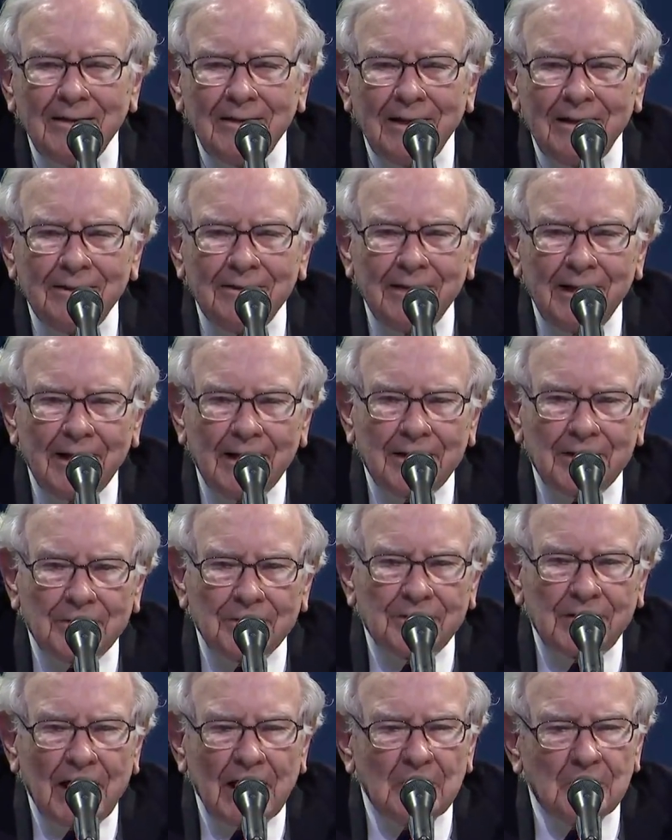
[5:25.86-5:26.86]
and
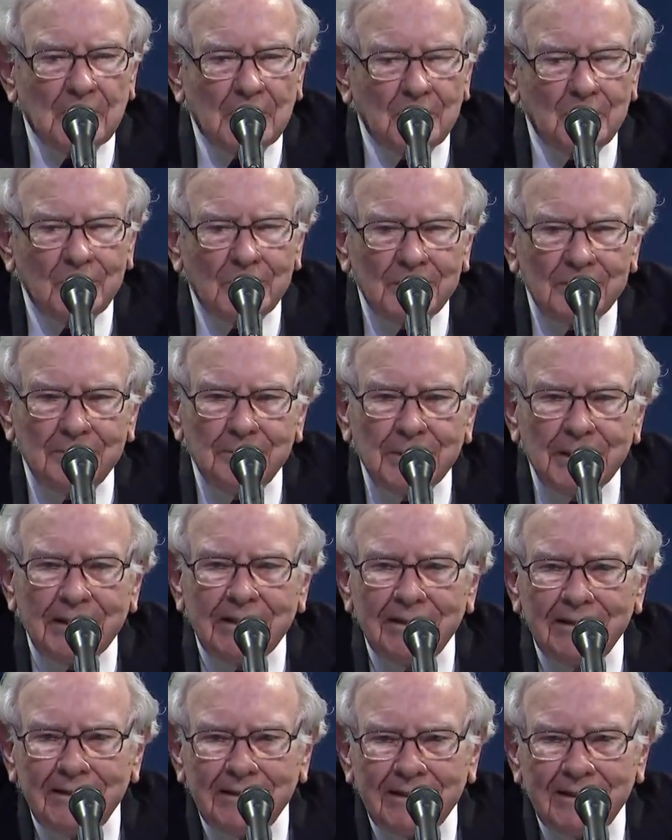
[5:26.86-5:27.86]
entertainment would
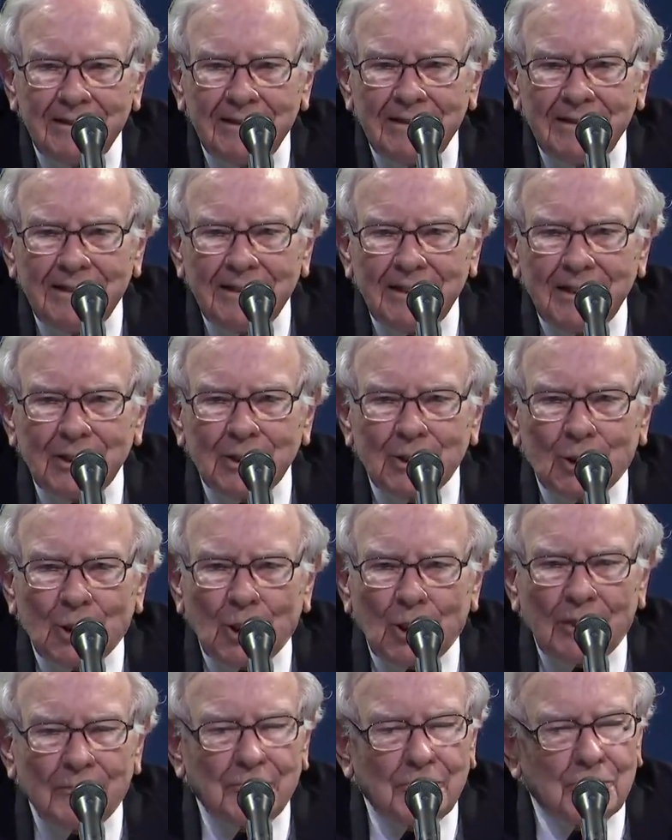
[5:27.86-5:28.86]
be
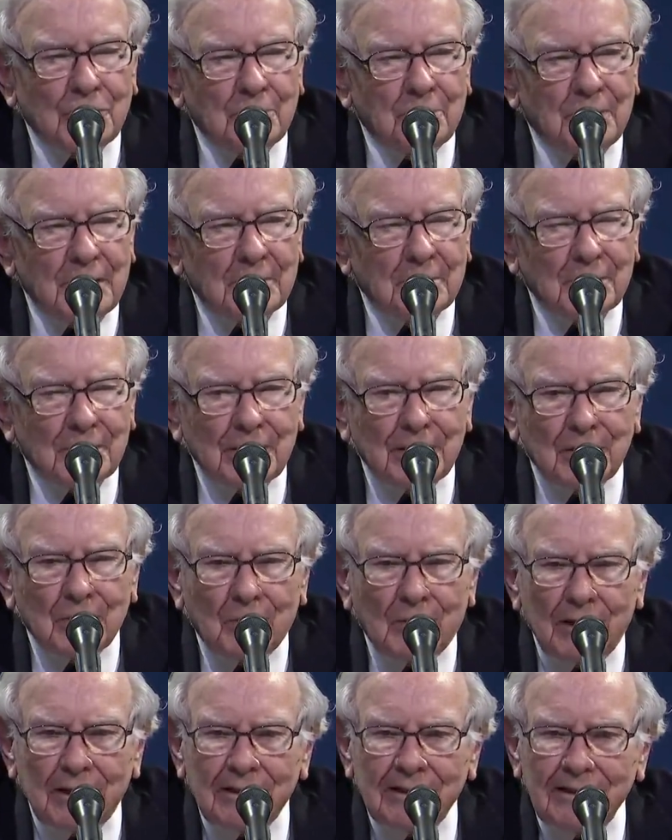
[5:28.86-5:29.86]
delivered to people in
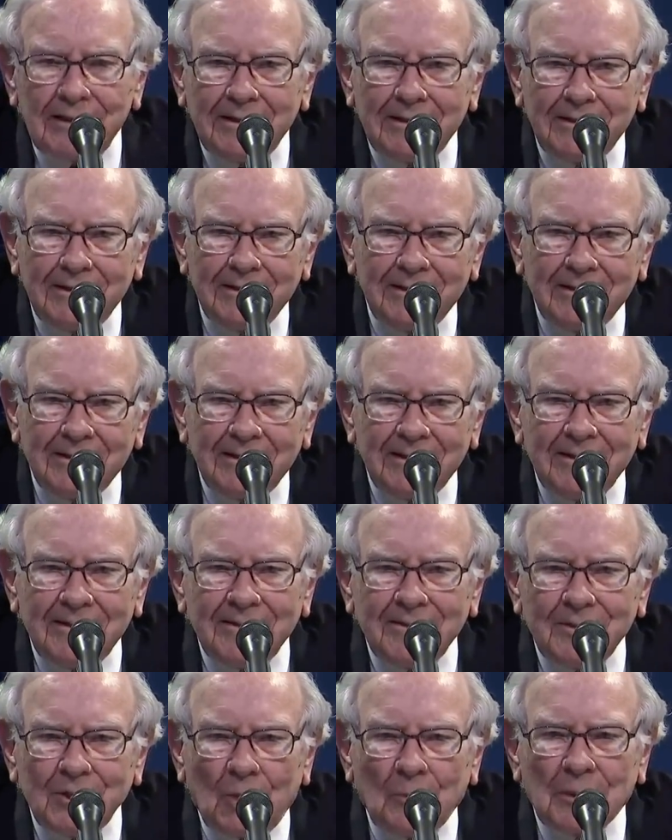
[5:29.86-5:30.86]
a way
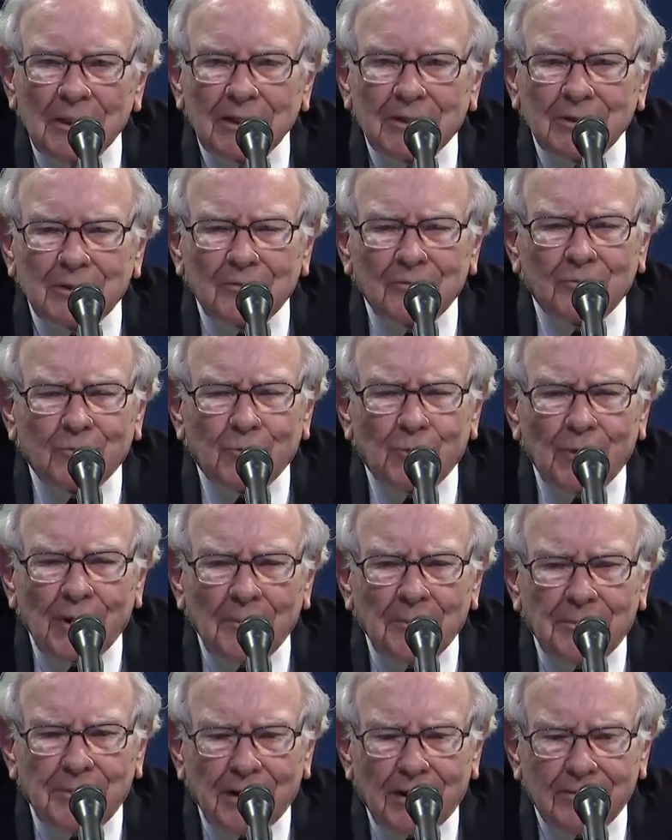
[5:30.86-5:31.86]
nobody could have
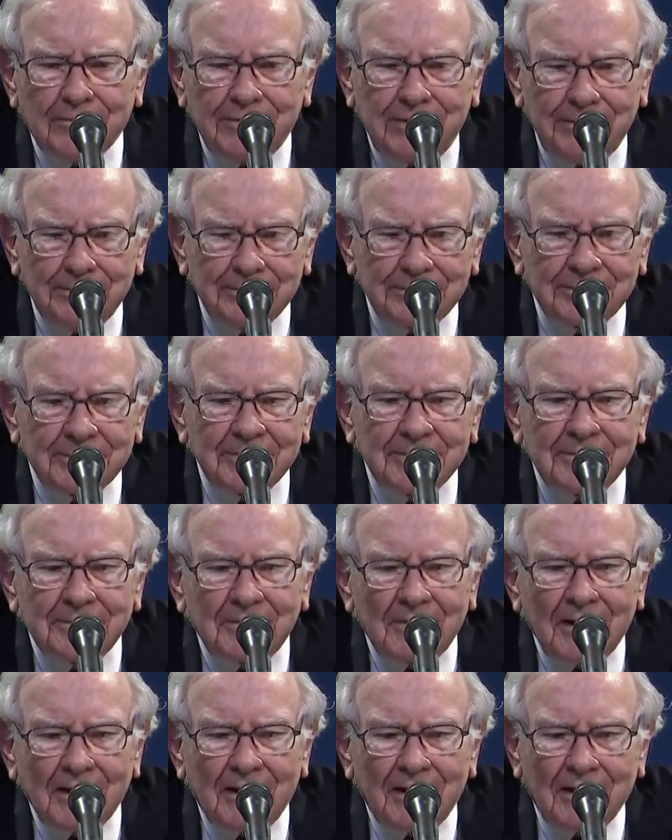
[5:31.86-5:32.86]
dreamt of
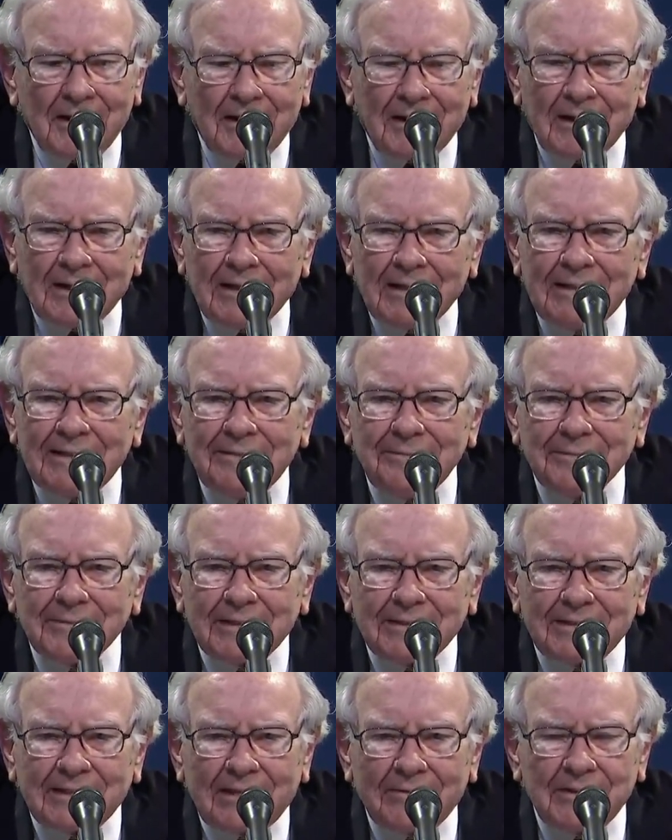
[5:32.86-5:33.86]

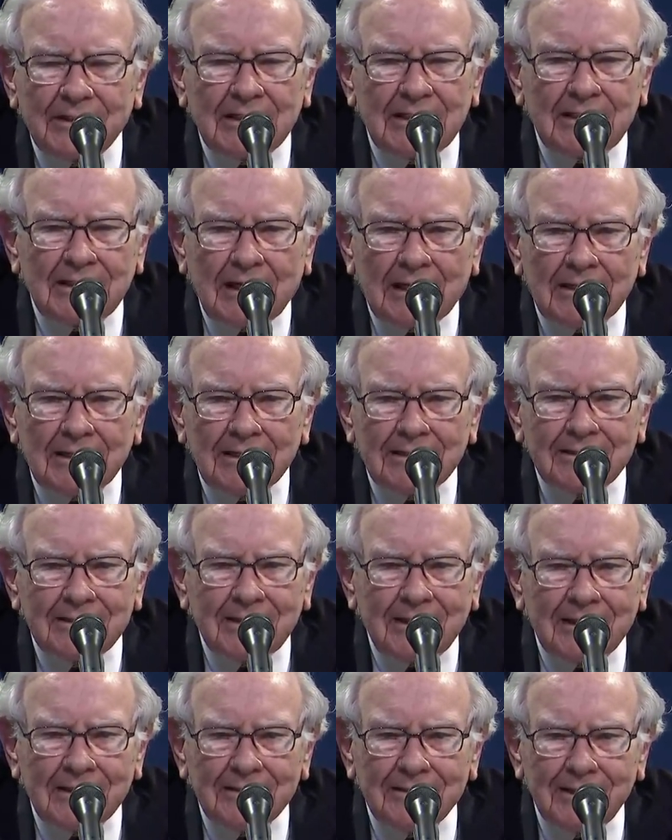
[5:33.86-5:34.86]
in
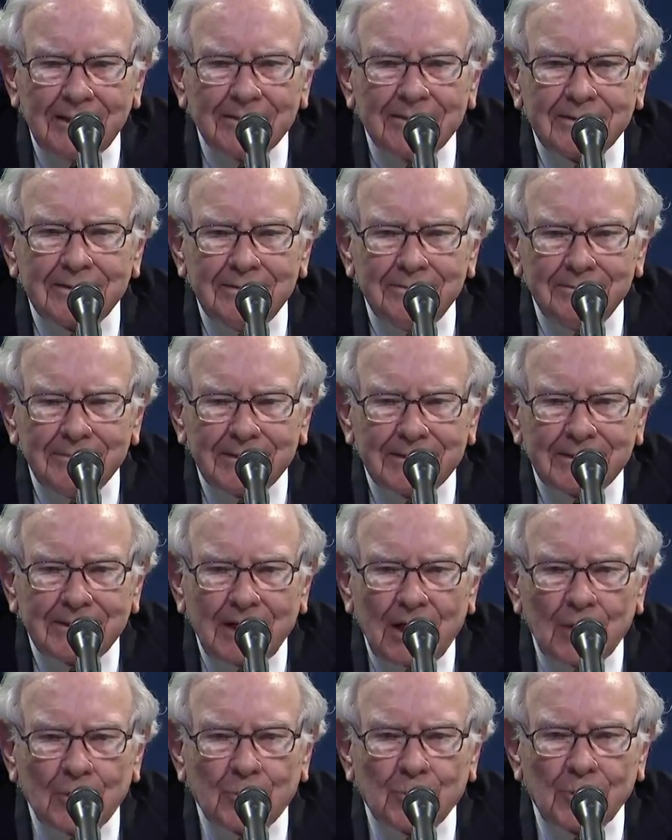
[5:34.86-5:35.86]
1790s. This
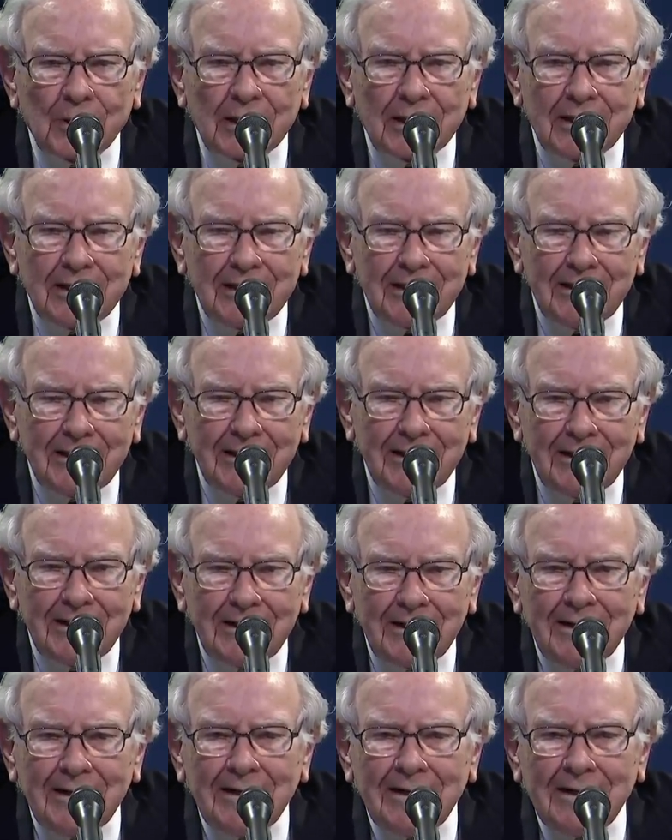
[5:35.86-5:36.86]
country,
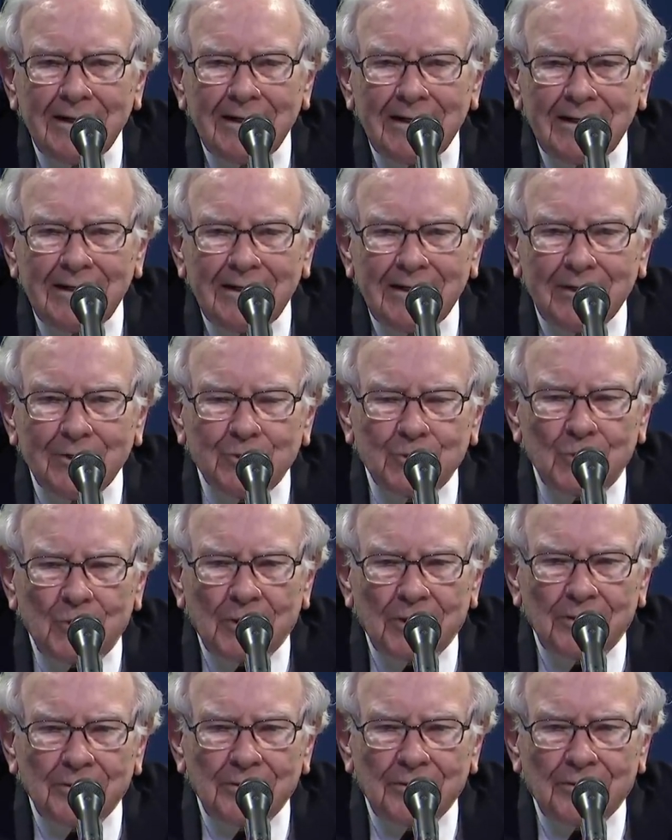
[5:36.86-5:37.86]
in
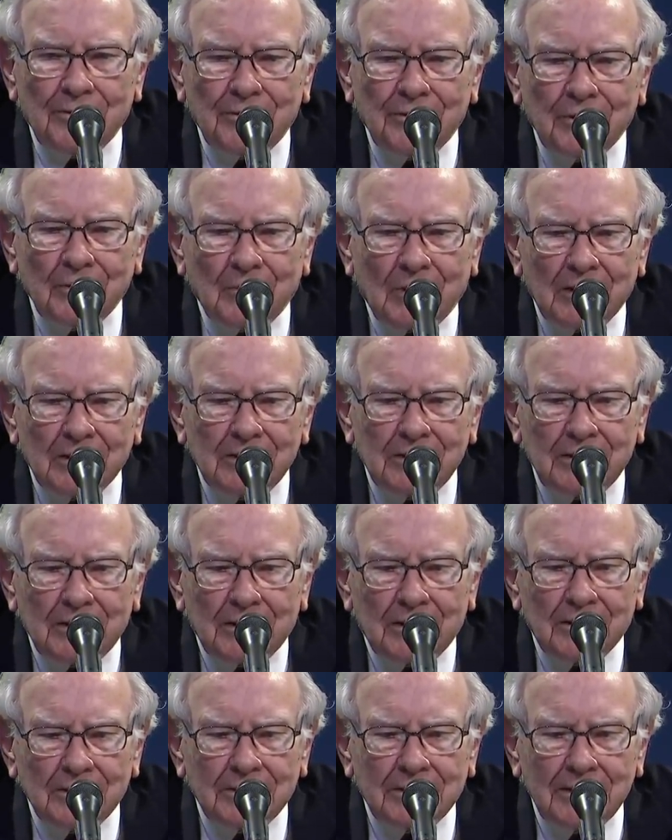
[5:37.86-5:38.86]
231
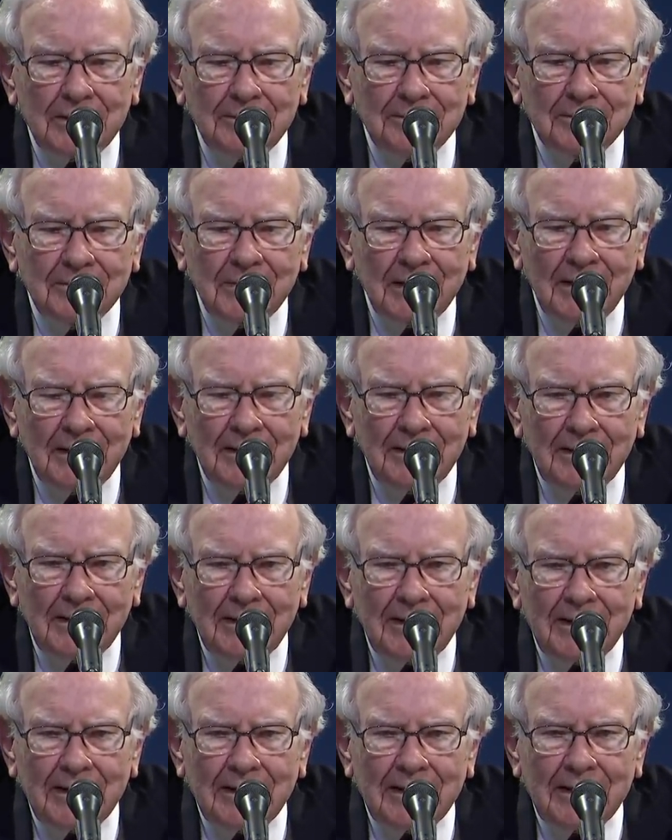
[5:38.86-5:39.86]
years,
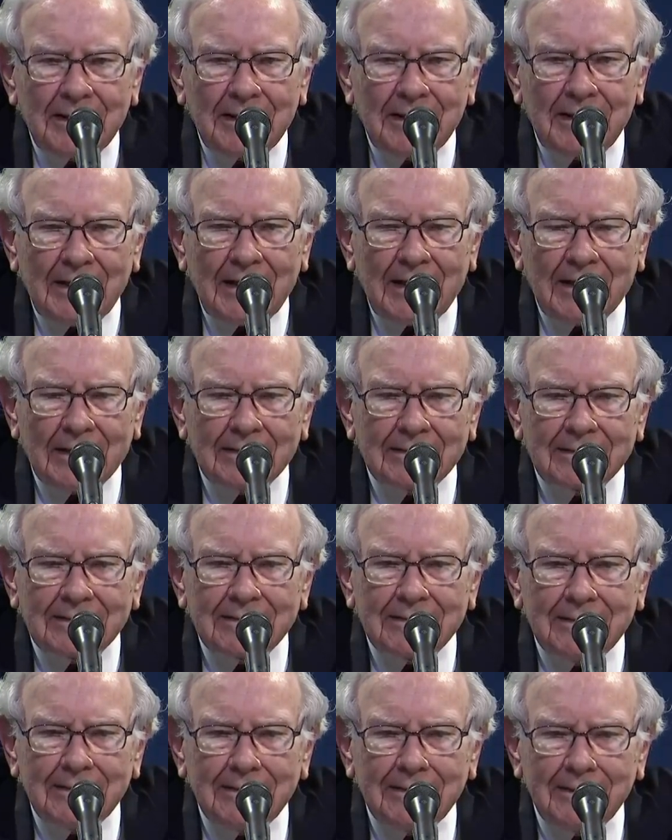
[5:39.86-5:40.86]
has